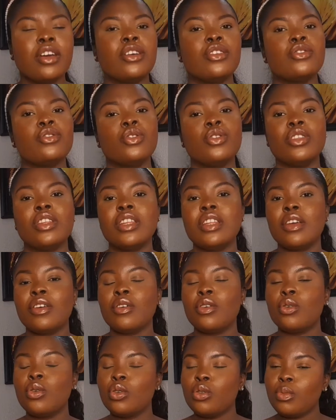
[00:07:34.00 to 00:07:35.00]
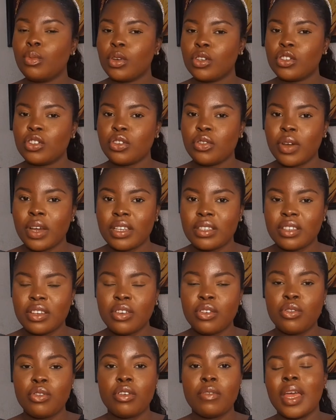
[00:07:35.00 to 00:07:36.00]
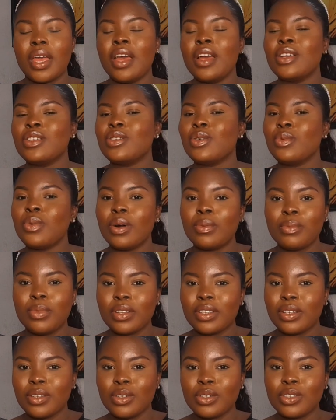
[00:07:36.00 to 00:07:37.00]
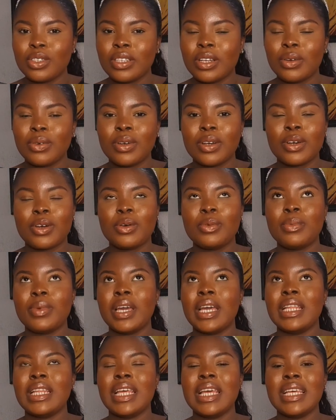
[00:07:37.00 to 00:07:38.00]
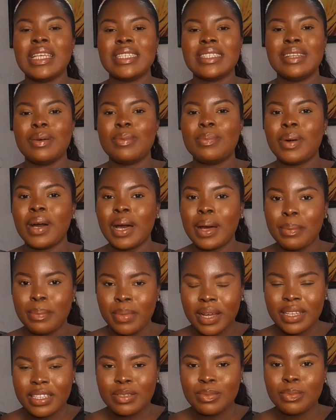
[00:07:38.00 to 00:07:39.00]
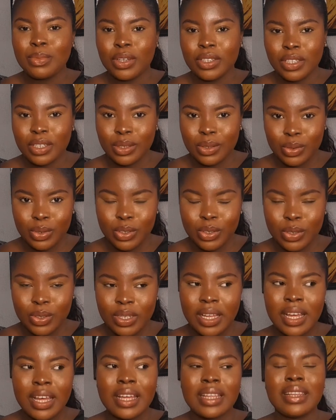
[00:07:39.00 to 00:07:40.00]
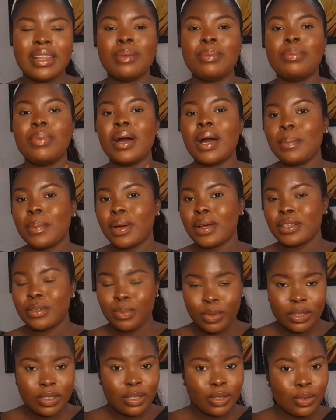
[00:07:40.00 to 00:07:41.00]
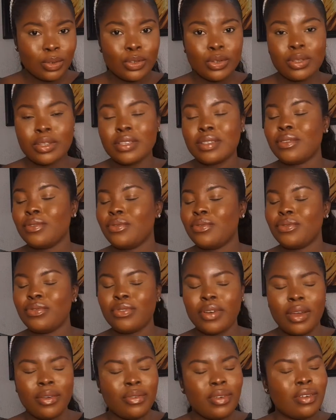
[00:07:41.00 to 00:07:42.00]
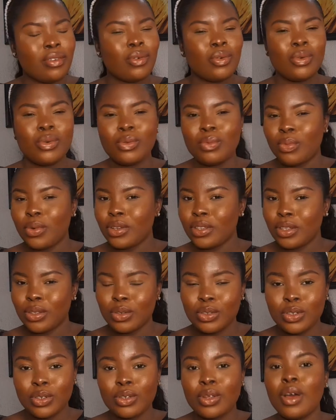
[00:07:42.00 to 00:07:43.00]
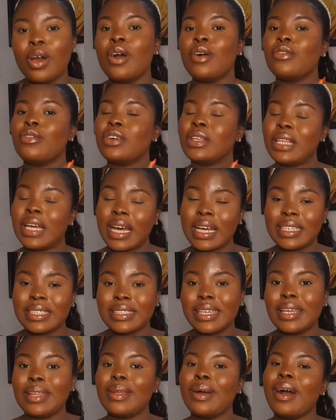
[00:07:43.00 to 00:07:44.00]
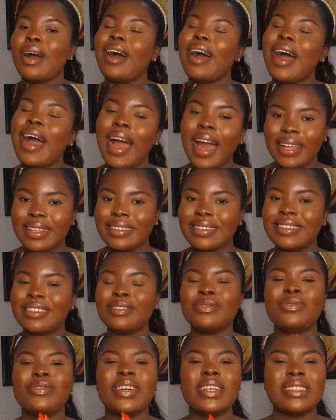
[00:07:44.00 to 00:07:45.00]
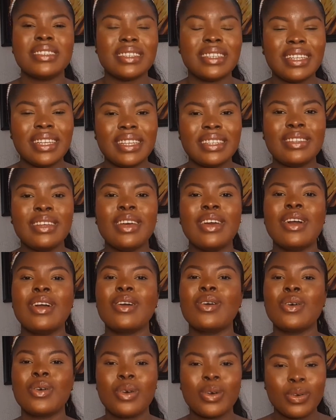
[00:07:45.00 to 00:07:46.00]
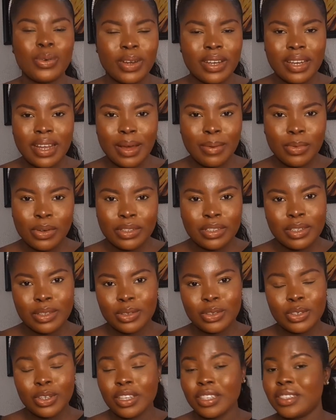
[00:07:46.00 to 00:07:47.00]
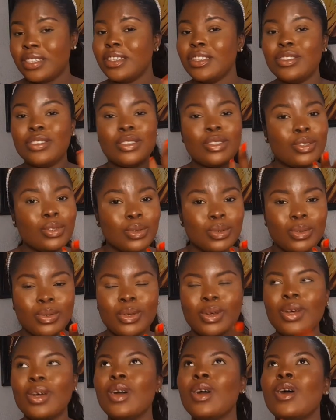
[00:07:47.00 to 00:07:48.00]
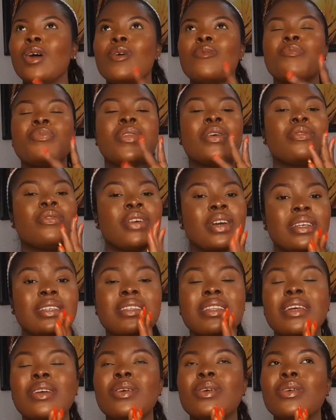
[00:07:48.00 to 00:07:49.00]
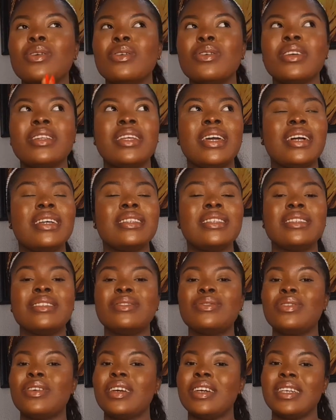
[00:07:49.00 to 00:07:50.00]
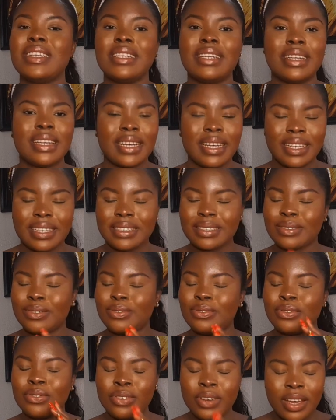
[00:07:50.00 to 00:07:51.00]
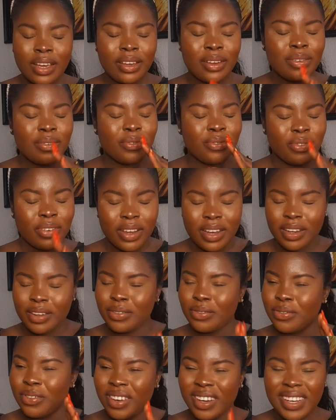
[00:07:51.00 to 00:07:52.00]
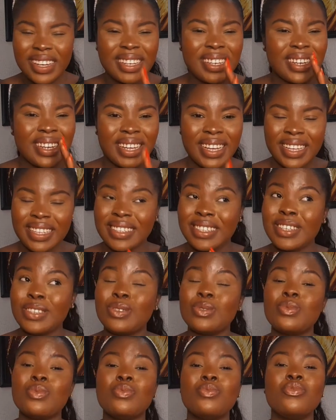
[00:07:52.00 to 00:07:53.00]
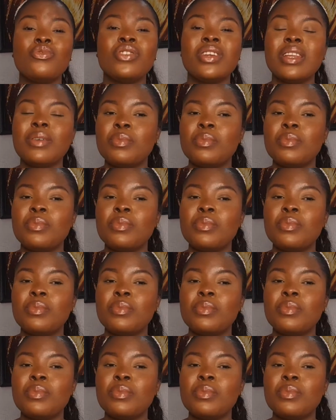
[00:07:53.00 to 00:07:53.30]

So you need a good moisturizing cream. So one body lotion I recommend is the Palmer's body lotion. The Palmer's body lotion is a very good body lotion for dark skin. And the Vaseline Cocoa Radiant body lotion. You see these two? The Vaseline Cocoa Radiant is very nice. Very, very, very nice. It really